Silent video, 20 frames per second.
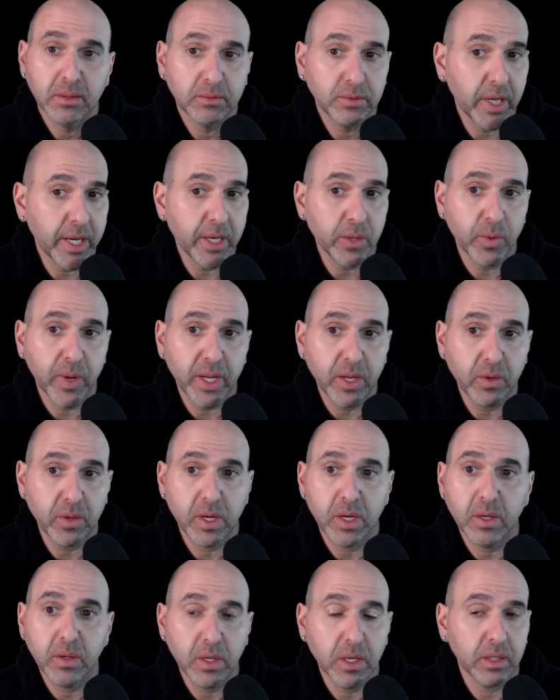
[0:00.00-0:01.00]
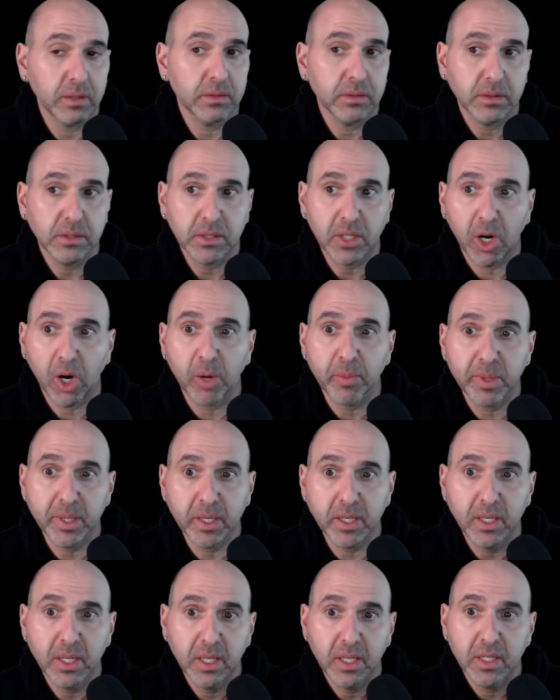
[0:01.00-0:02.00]
right away you know, oh,
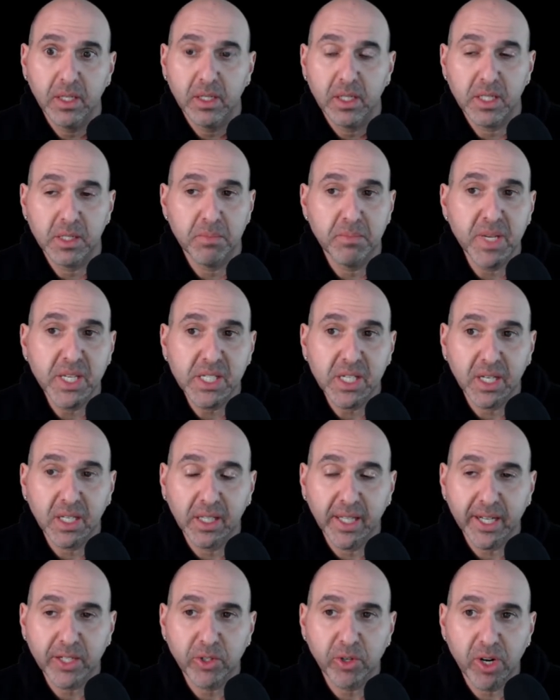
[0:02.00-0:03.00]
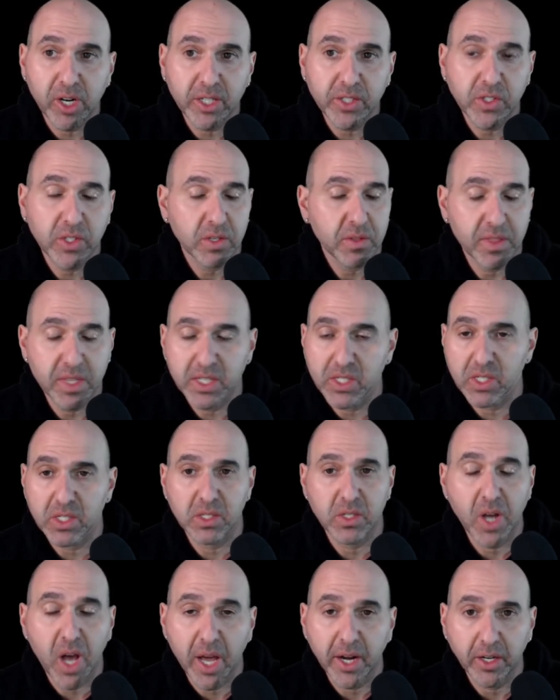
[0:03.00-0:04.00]
carbon is missing electrons. This is
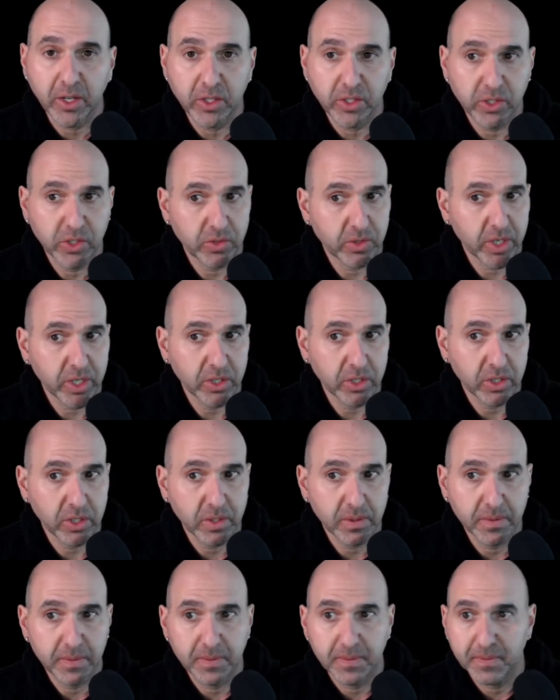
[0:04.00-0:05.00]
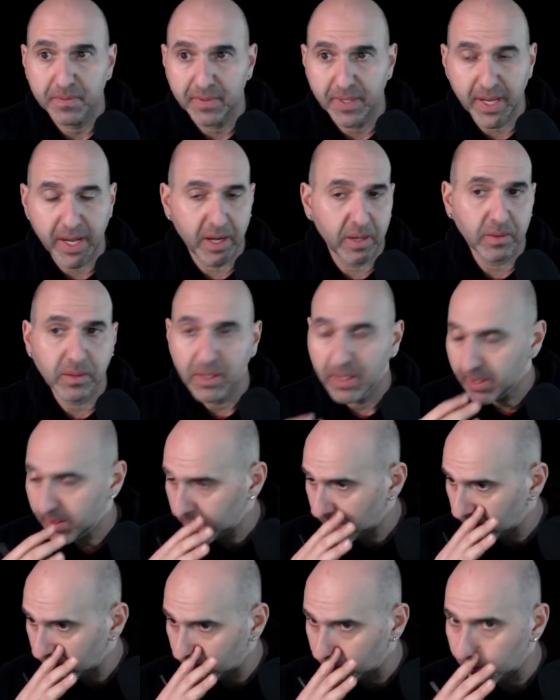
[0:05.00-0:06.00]
not a good structure. Now,
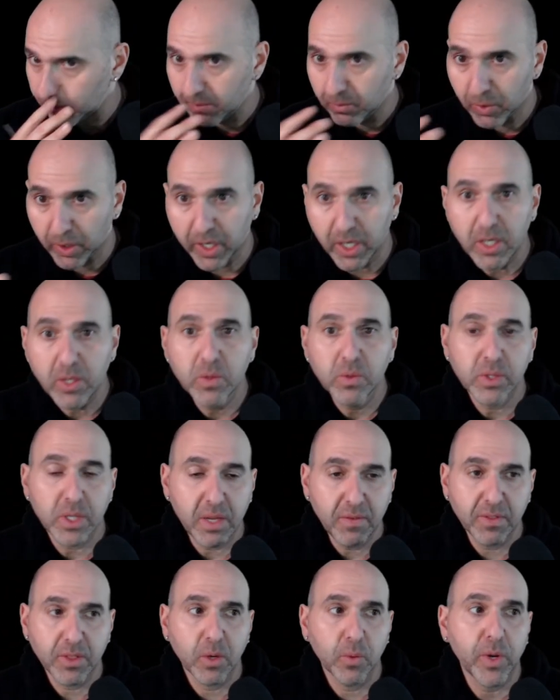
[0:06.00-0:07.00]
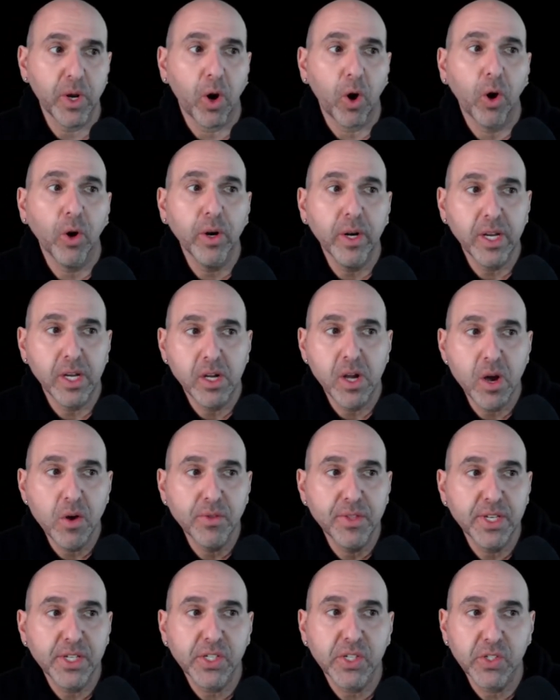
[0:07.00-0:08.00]
we're going to use, even though we already know
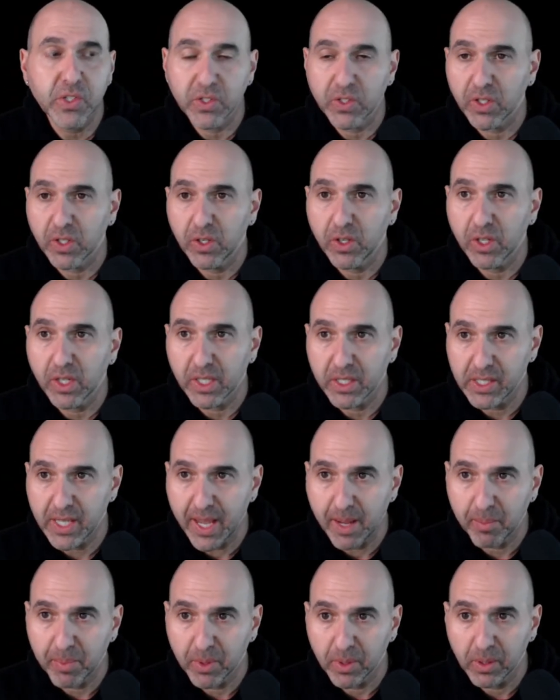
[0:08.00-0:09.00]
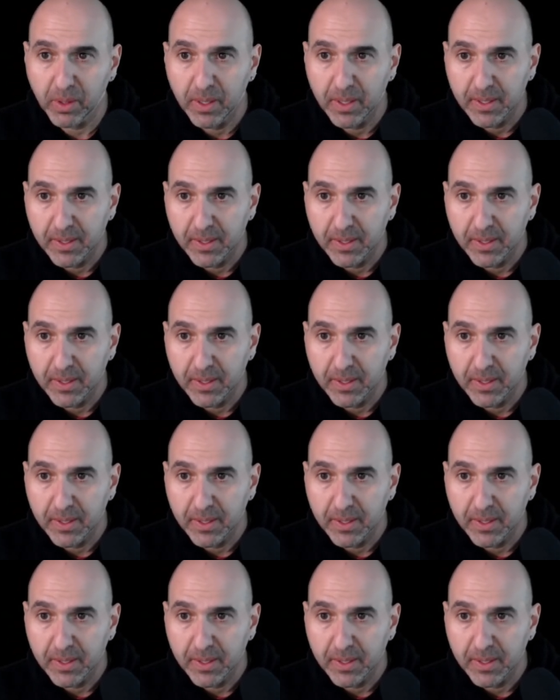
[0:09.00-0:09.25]
this isn't a good example,